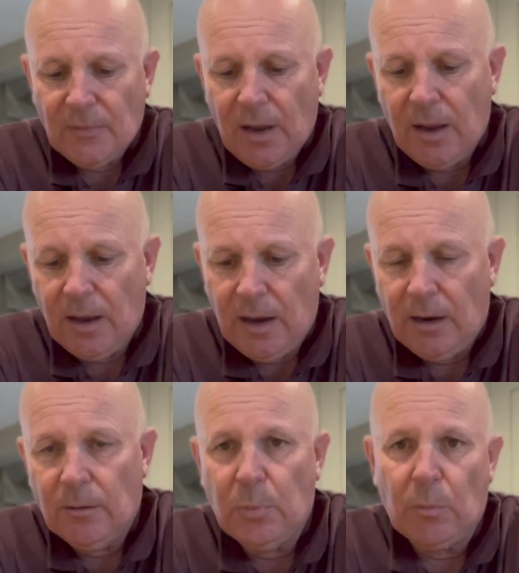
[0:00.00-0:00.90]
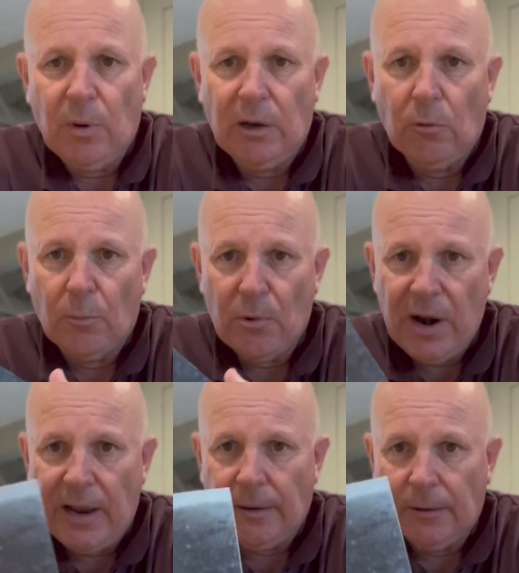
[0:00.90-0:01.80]
a book by Lord
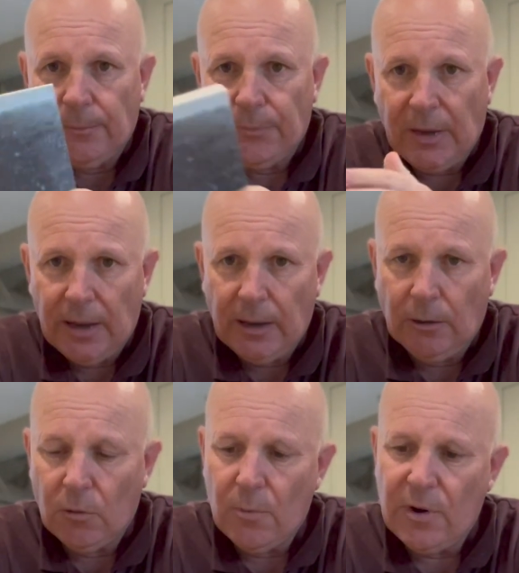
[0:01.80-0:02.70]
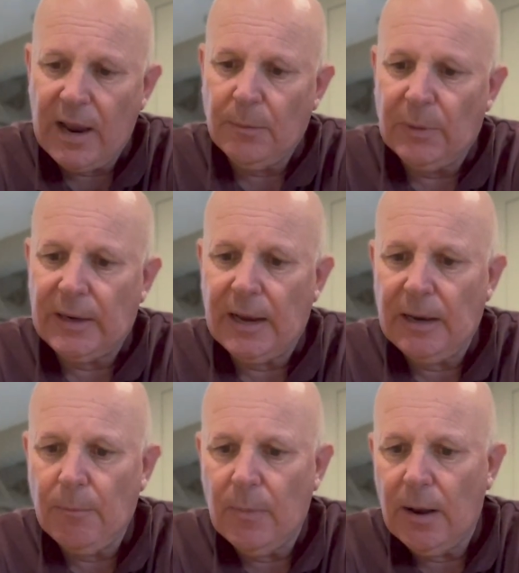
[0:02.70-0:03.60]
Moran. Lord Moran
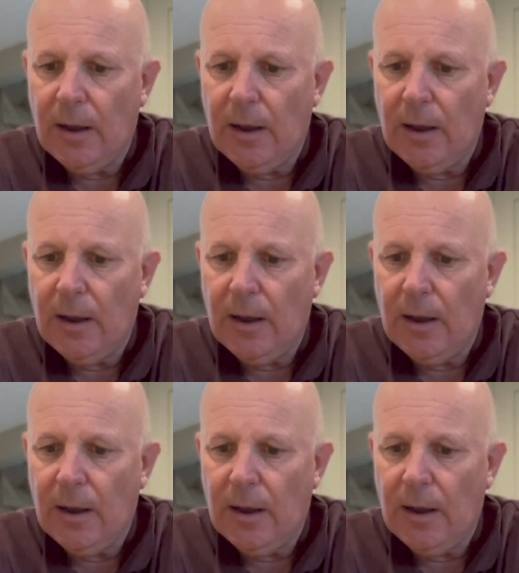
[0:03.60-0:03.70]
became